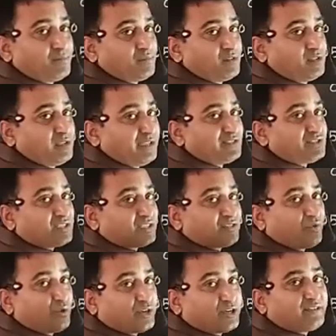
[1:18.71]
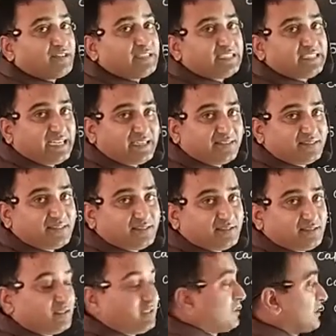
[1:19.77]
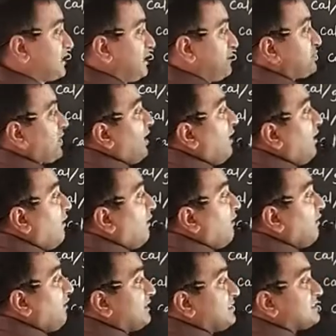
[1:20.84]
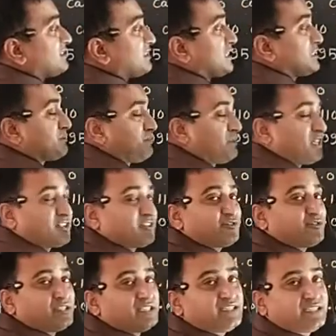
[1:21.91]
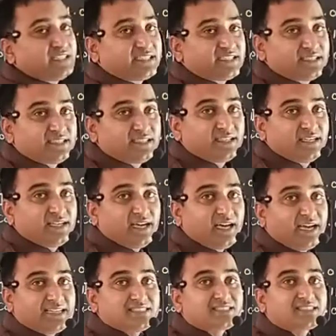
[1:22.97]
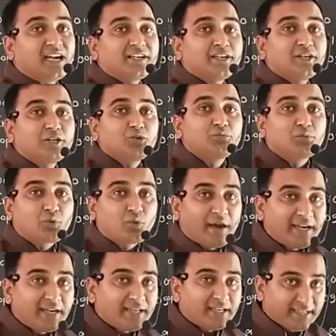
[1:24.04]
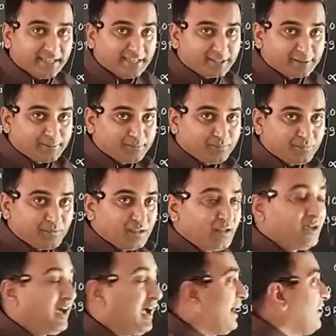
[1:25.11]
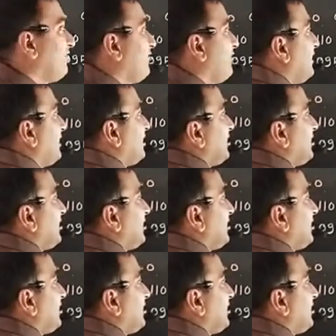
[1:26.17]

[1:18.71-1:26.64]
insert water within that one, kept all these three spheres within it and started to provide heat. And when